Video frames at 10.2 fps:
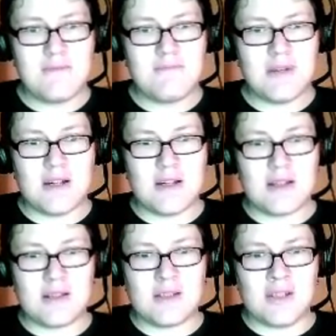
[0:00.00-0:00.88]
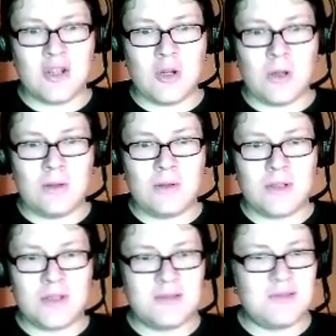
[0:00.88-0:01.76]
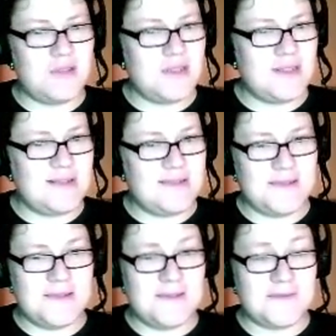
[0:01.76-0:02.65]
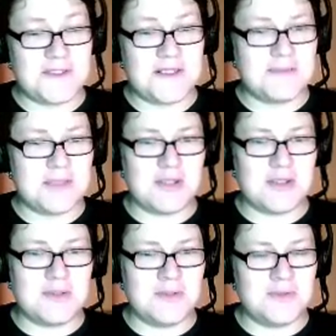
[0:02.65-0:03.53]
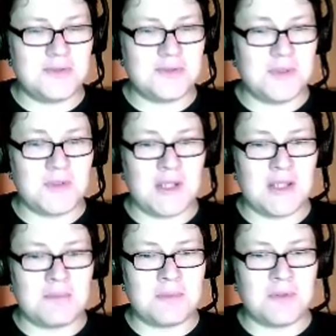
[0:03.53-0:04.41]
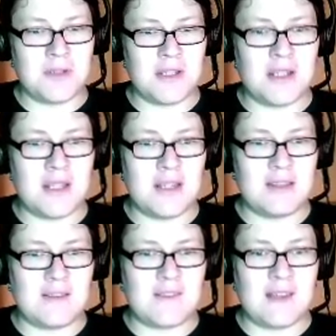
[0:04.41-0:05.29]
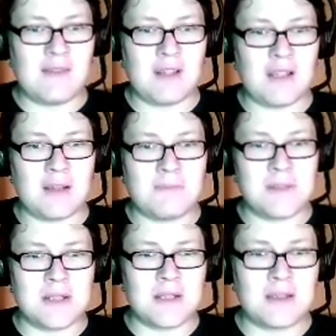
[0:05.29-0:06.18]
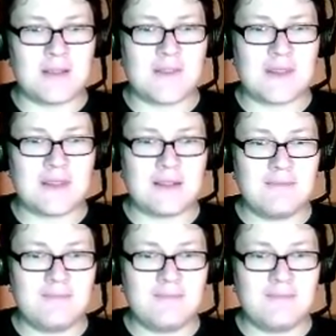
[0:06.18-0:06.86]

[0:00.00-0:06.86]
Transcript: But, you know, for somebody who's both unemployed and doesn't have a lot of money, that's